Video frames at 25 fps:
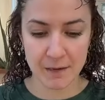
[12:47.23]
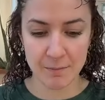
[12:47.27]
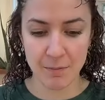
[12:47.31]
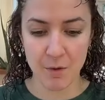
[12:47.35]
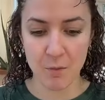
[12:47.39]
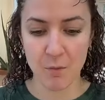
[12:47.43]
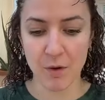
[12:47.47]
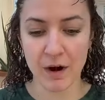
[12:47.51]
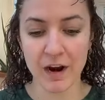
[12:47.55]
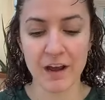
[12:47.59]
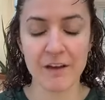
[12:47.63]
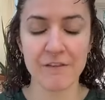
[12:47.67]

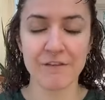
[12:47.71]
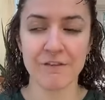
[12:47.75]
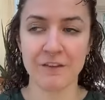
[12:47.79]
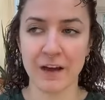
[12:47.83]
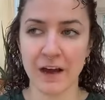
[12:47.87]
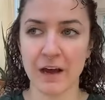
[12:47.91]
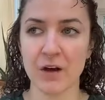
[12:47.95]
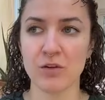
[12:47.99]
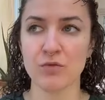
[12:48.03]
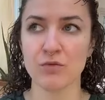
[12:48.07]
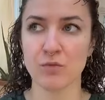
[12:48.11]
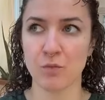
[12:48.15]
But what I
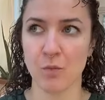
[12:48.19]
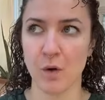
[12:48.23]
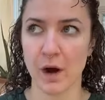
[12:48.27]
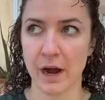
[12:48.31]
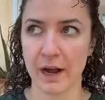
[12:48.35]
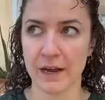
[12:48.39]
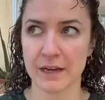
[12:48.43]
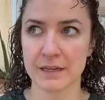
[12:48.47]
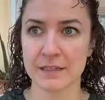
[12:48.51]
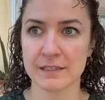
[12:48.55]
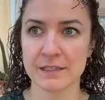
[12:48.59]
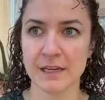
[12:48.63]
found
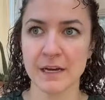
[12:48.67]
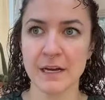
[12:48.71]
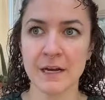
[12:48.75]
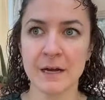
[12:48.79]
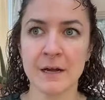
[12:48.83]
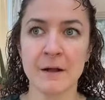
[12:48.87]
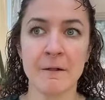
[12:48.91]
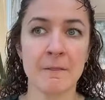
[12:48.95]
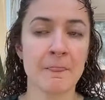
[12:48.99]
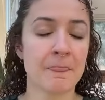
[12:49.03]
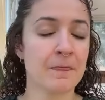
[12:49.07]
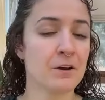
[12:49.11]
was
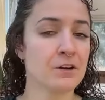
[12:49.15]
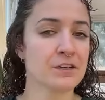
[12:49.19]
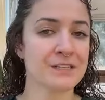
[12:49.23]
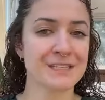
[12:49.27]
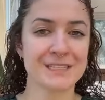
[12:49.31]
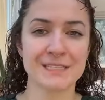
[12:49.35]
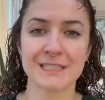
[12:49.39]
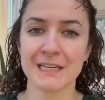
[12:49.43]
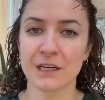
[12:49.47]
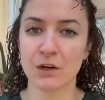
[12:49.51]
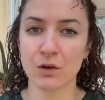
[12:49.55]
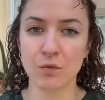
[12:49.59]
there
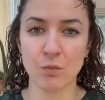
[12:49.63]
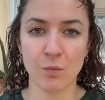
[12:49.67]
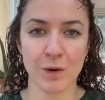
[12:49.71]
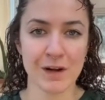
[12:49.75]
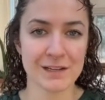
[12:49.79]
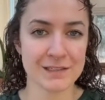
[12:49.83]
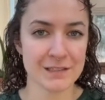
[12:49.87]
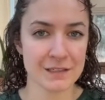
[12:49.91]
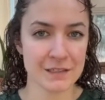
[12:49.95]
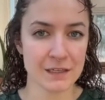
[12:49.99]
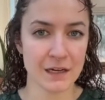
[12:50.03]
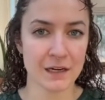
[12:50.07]
still wasn't